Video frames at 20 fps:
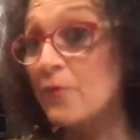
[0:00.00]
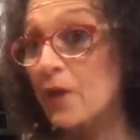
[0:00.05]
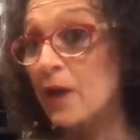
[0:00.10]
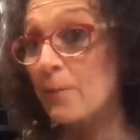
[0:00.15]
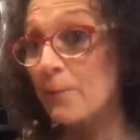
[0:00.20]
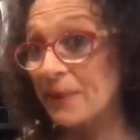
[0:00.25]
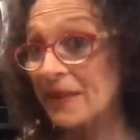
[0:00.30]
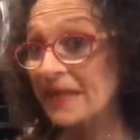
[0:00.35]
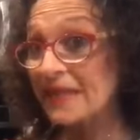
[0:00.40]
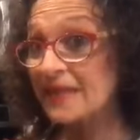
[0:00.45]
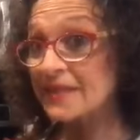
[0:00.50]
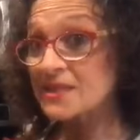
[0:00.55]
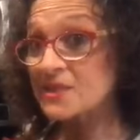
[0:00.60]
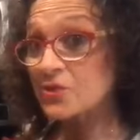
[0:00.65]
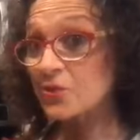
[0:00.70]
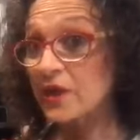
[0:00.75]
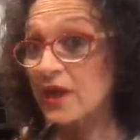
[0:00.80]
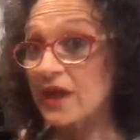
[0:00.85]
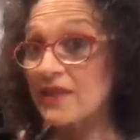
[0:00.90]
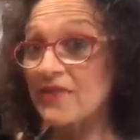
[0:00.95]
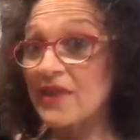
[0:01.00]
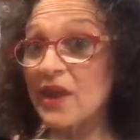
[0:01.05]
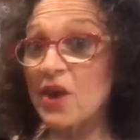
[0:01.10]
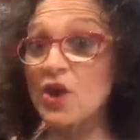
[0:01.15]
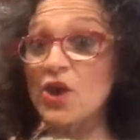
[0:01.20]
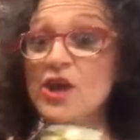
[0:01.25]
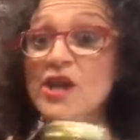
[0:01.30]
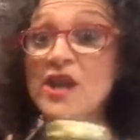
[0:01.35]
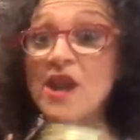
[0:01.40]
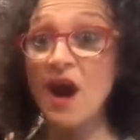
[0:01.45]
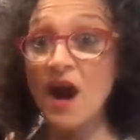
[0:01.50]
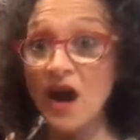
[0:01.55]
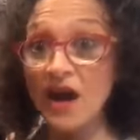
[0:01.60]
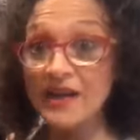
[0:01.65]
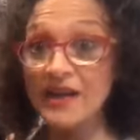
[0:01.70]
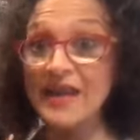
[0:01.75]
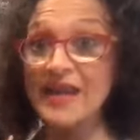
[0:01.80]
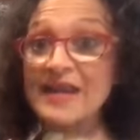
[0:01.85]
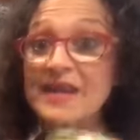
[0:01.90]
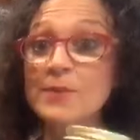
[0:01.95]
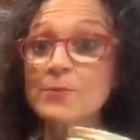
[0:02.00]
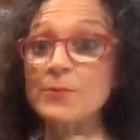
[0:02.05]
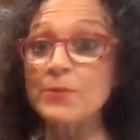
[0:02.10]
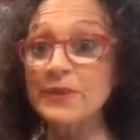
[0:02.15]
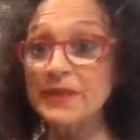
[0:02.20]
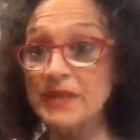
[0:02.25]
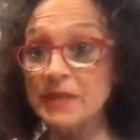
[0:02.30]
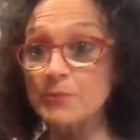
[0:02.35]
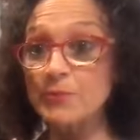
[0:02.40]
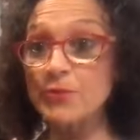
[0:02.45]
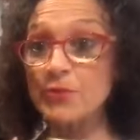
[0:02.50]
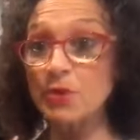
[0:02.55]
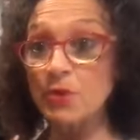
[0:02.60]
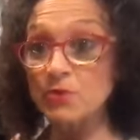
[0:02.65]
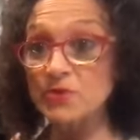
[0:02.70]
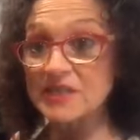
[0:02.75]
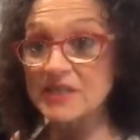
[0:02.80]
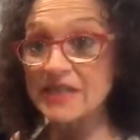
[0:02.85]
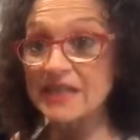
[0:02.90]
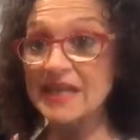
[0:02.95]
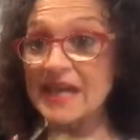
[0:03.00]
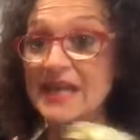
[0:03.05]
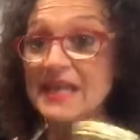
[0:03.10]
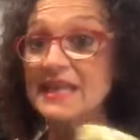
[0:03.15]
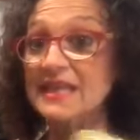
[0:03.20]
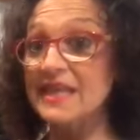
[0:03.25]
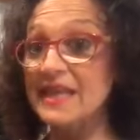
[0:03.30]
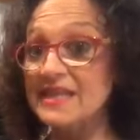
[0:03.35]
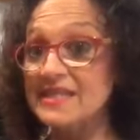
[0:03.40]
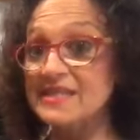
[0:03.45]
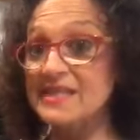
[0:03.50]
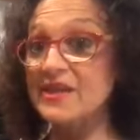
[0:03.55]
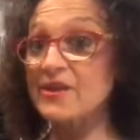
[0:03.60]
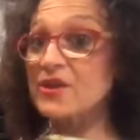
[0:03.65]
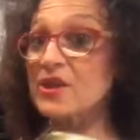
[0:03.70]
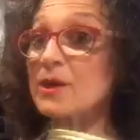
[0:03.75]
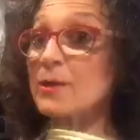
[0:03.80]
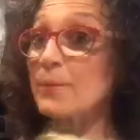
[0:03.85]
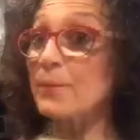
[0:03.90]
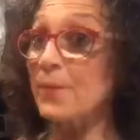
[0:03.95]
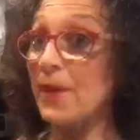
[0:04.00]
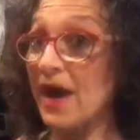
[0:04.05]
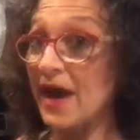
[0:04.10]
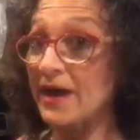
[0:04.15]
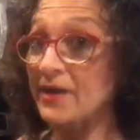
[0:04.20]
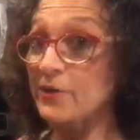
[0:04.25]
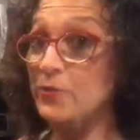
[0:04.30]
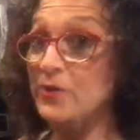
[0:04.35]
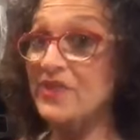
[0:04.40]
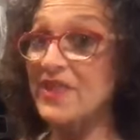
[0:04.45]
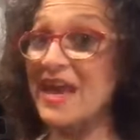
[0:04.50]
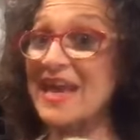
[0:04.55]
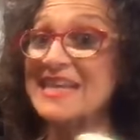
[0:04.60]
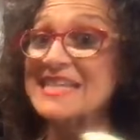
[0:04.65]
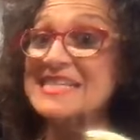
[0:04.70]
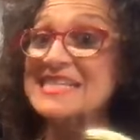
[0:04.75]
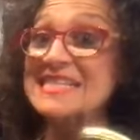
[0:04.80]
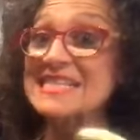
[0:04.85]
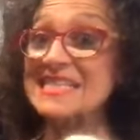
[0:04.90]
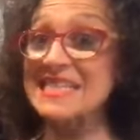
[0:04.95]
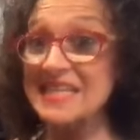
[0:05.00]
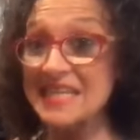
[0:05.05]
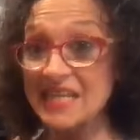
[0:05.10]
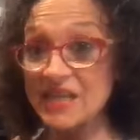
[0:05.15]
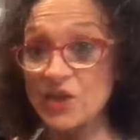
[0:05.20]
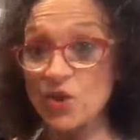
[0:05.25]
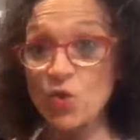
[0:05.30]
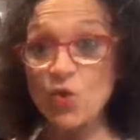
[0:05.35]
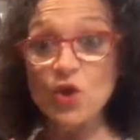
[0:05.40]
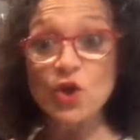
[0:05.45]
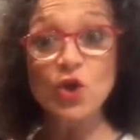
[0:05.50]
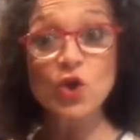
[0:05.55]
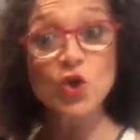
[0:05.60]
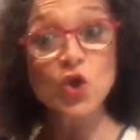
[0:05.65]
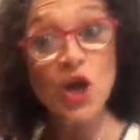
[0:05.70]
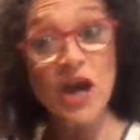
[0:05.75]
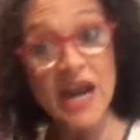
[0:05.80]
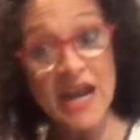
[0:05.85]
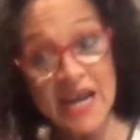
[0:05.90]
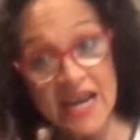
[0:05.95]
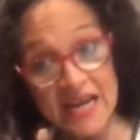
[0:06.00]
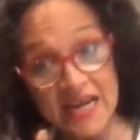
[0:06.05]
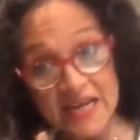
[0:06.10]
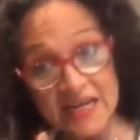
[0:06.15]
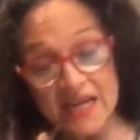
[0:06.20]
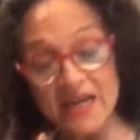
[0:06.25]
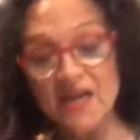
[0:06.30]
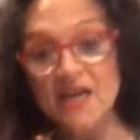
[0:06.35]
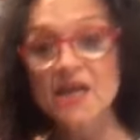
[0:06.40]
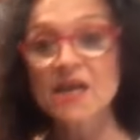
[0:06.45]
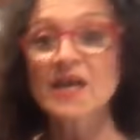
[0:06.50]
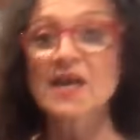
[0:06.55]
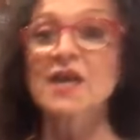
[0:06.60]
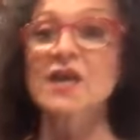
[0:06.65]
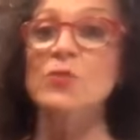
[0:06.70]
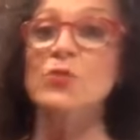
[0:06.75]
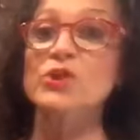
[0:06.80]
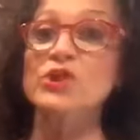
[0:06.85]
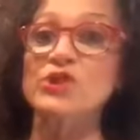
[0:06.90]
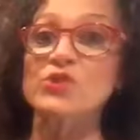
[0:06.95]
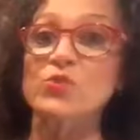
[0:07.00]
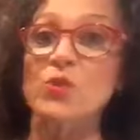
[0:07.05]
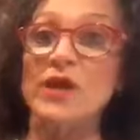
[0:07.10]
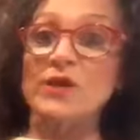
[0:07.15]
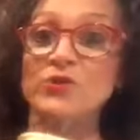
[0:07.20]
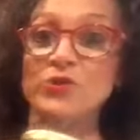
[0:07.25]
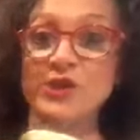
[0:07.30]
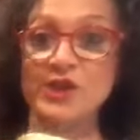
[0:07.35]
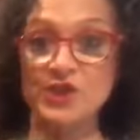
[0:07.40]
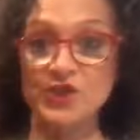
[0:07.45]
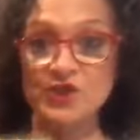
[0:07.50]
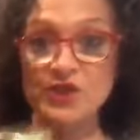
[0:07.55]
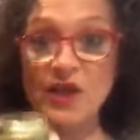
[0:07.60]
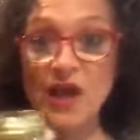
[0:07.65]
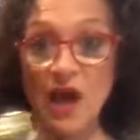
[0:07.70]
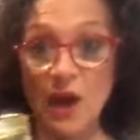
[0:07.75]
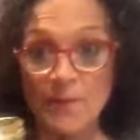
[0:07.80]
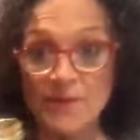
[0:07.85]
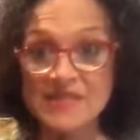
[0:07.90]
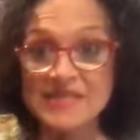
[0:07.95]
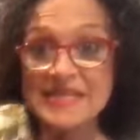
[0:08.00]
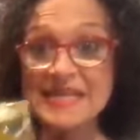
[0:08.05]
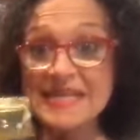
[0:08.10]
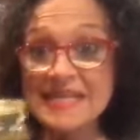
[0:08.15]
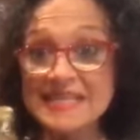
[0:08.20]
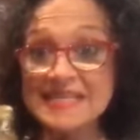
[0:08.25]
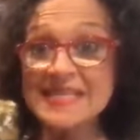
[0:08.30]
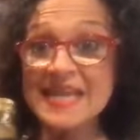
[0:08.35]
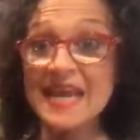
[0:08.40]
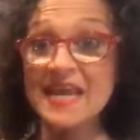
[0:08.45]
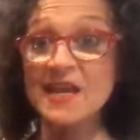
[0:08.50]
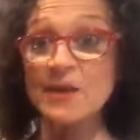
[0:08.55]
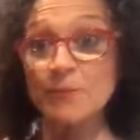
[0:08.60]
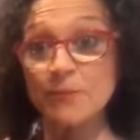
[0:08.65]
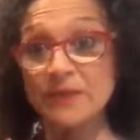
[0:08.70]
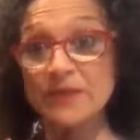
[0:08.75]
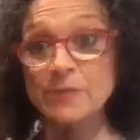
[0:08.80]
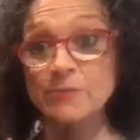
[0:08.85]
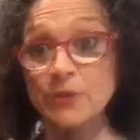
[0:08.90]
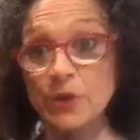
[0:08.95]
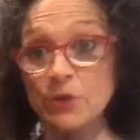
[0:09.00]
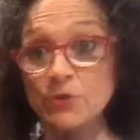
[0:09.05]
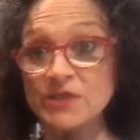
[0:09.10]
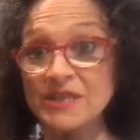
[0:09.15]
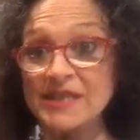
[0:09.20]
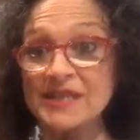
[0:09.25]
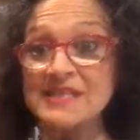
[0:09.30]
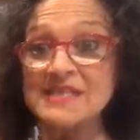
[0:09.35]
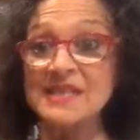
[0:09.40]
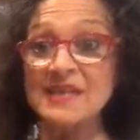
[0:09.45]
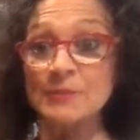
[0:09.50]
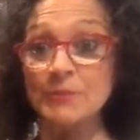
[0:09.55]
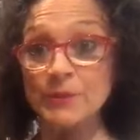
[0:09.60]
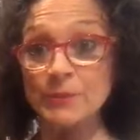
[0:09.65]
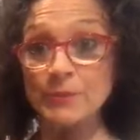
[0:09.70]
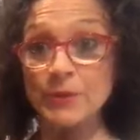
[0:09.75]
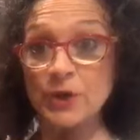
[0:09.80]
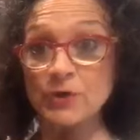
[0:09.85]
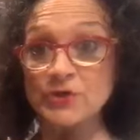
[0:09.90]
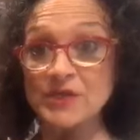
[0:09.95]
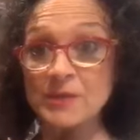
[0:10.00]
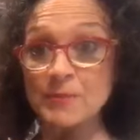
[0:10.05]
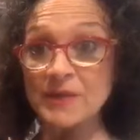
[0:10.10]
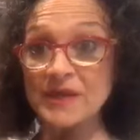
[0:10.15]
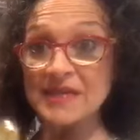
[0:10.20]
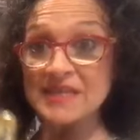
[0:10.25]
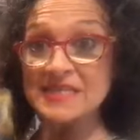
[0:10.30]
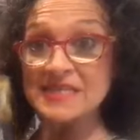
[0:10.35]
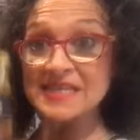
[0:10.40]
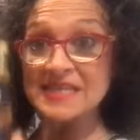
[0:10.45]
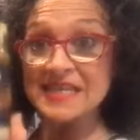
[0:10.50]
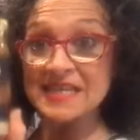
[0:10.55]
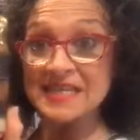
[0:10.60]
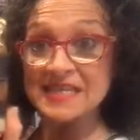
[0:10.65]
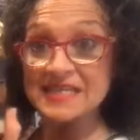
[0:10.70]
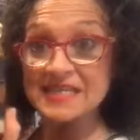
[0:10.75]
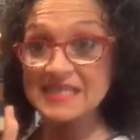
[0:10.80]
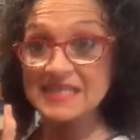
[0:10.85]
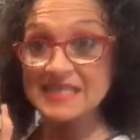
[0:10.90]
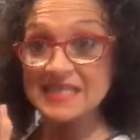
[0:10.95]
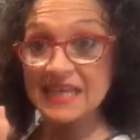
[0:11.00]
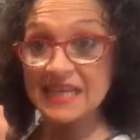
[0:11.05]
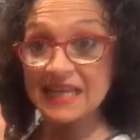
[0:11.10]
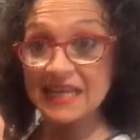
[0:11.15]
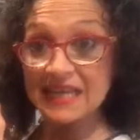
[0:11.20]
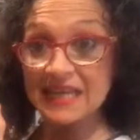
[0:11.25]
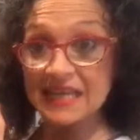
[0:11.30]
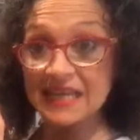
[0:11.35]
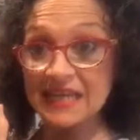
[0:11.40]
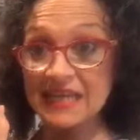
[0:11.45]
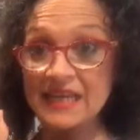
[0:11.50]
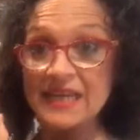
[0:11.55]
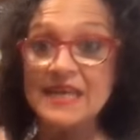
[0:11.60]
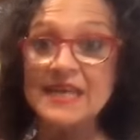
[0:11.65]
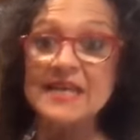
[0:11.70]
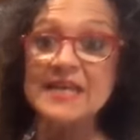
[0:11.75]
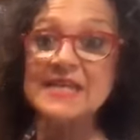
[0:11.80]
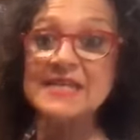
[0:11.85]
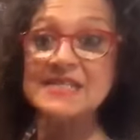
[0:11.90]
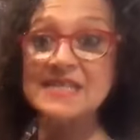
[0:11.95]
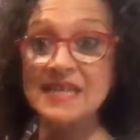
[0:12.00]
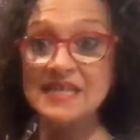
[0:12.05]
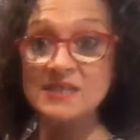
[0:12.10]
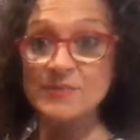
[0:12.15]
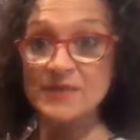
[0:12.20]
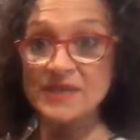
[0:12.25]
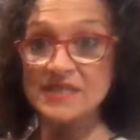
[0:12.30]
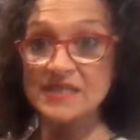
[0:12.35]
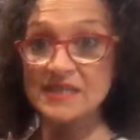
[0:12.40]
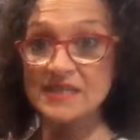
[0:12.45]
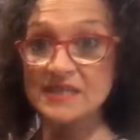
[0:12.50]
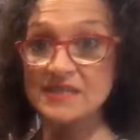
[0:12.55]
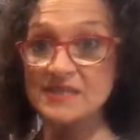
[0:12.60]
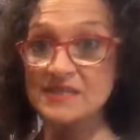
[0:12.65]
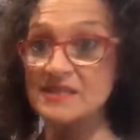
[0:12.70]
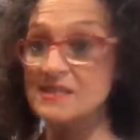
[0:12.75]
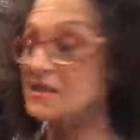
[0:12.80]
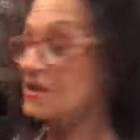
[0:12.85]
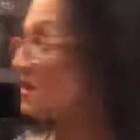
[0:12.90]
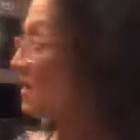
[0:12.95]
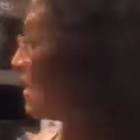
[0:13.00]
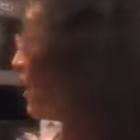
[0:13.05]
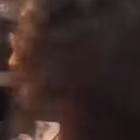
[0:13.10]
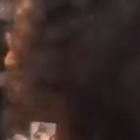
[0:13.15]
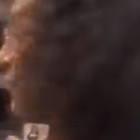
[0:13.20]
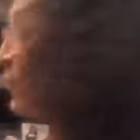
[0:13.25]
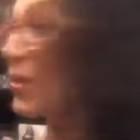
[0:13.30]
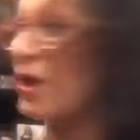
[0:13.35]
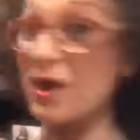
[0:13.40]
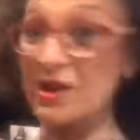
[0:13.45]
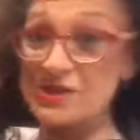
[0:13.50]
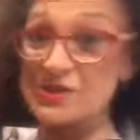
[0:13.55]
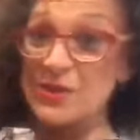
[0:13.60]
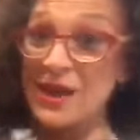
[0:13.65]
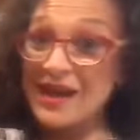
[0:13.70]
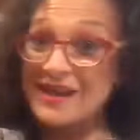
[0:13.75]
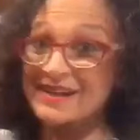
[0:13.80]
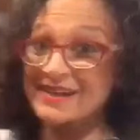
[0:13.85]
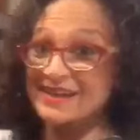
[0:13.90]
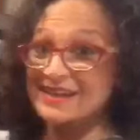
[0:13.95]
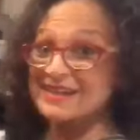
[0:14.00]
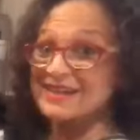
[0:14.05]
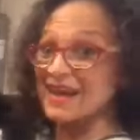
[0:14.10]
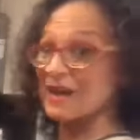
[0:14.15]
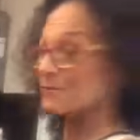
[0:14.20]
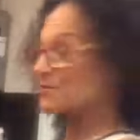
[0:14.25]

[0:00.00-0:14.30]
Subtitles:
beans, okay? They are not a complete protein unless they are combined with a seed or grain, which is why traditional hummus is a complete protein. It's a complete protein because this tahini is sesame seeds, although we also added in hemp